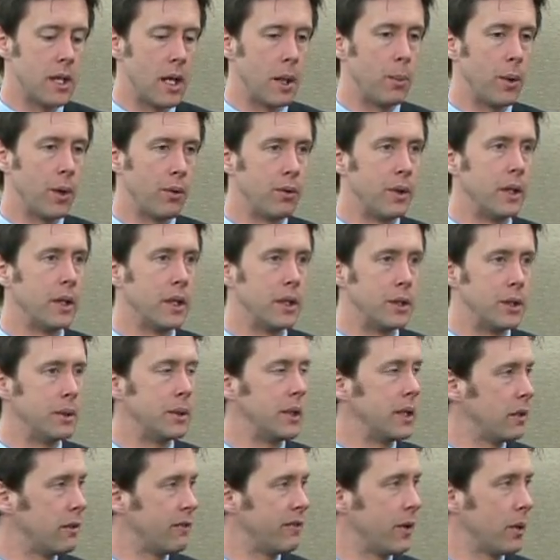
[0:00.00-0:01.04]
that we really do
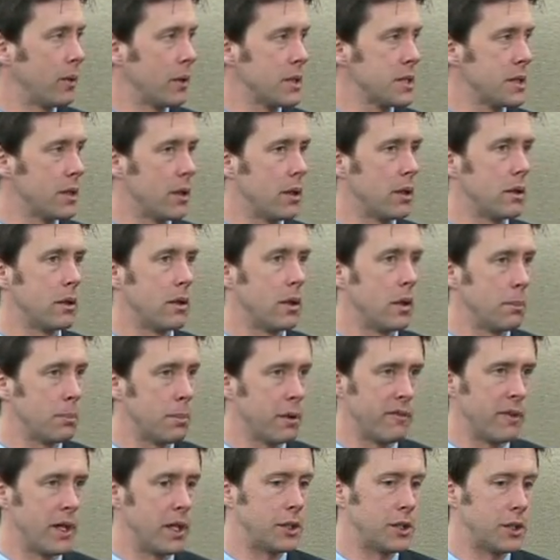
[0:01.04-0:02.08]
need to focus on
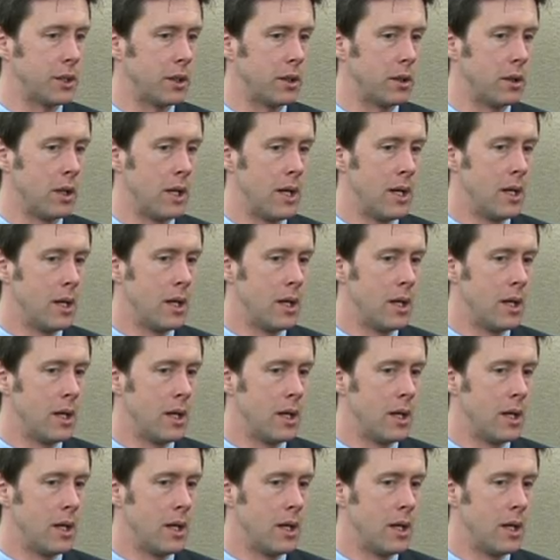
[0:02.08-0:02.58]
prevention,